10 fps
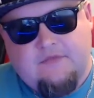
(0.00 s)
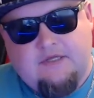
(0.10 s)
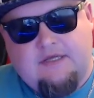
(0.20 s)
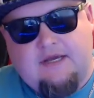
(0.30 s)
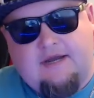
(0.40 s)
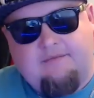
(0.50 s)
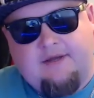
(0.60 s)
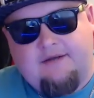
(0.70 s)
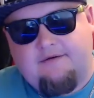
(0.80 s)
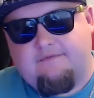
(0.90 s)
Yeah,
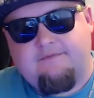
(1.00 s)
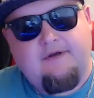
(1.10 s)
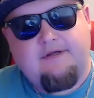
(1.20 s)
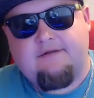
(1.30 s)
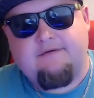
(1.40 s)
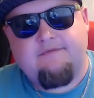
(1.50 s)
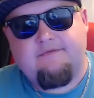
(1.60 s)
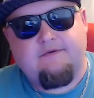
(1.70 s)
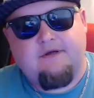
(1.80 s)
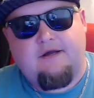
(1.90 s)
man. Fucking
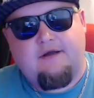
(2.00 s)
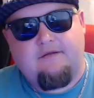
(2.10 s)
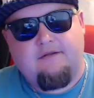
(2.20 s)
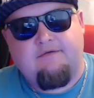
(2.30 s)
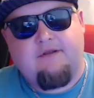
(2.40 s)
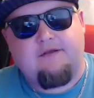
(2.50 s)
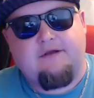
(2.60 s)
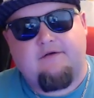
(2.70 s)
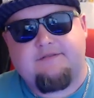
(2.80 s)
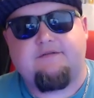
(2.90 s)
uh, living on the
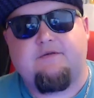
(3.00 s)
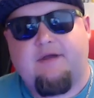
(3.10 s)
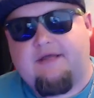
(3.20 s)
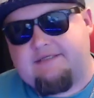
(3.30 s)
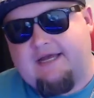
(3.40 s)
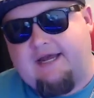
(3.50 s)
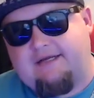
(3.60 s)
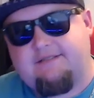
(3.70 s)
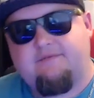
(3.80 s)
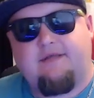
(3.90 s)
coast, you pay that
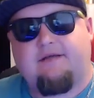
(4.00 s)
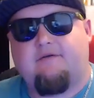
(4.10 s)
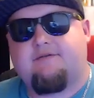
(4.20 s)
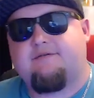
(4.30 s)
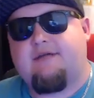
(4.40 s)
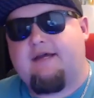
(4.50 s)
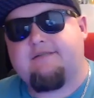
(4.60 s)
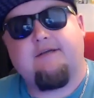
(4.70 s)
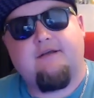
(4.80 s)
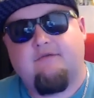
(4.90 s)
tax, pay that coastal
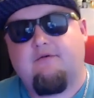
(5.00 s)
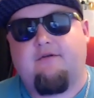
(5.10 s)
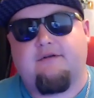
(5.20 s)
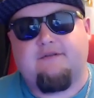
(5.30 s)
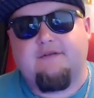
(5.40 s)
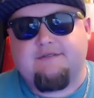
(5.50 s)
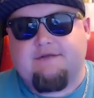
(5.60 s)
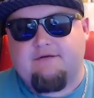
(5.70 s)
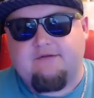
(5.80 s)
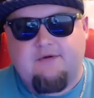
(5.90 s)
tax. Whether it's on the East
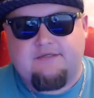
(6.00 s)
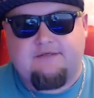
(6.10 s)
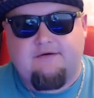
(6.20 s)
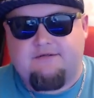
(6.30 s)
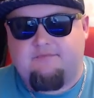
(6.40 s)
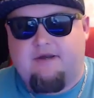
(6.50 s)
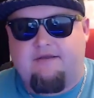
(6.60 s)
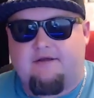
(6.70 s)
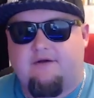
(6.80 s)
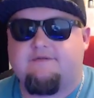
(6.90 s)
Coast or the West Coast, you're
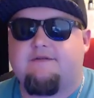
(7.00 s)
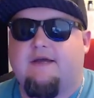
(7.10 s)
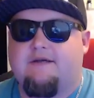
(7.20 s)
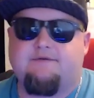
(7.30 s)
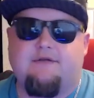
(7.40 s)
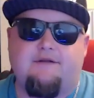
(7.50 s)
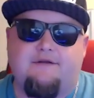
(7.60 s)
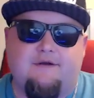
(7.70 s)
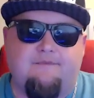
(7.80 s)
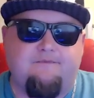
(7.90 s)
paying that coast tax. And
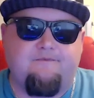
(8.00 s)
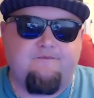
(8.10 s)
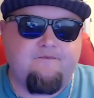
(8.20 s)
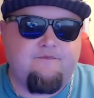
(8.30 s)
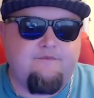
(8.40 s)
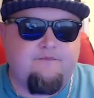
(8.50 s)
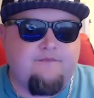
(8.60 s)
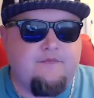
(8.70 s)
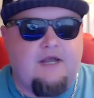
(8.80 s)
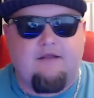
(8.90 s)
um,
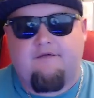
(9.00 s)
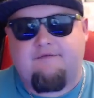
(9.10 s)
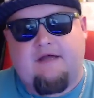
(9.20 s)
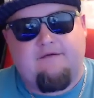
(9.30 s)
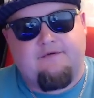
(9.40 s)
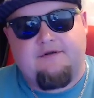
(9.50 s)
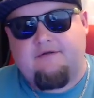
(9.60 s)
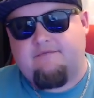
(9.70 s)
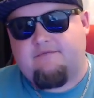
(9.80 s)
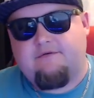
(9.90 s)
I love
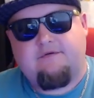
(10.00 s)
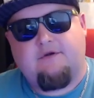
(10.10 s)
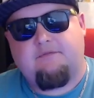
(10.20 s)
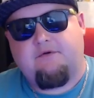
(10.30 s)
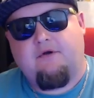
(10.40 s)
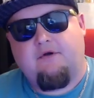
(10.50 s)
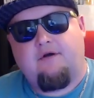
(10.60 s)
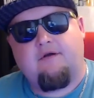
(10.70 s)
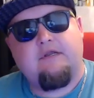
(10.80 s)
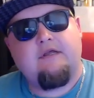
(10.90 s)
California. Don't get me
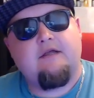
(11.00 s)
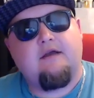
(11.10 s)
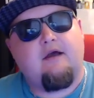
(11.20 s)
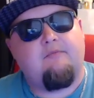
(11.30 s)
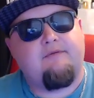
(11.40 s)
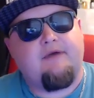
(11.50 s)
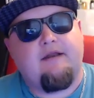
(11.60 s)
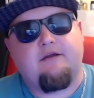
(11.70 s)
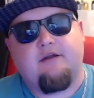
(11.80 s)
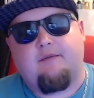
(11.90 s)
wrong, um, but if I had a
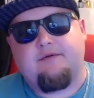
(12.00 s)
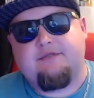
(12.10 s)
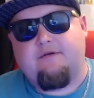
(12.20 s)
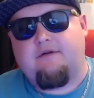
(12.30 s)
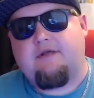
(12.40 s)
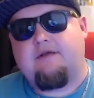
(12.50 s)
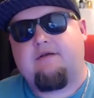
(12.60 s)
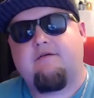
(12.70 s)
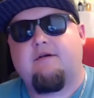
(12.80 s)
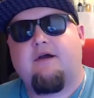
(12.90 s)
good opportunity
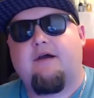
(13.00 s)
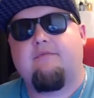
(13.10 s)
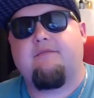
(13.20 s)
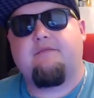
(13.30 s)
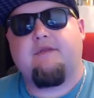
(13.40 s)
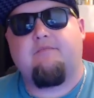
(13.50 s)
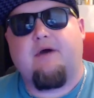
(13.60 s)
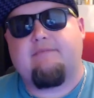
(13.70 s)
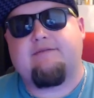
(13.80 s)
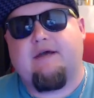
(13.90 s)
um, that
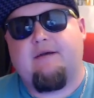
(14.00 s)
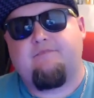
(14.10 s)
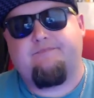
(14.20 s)
popped up,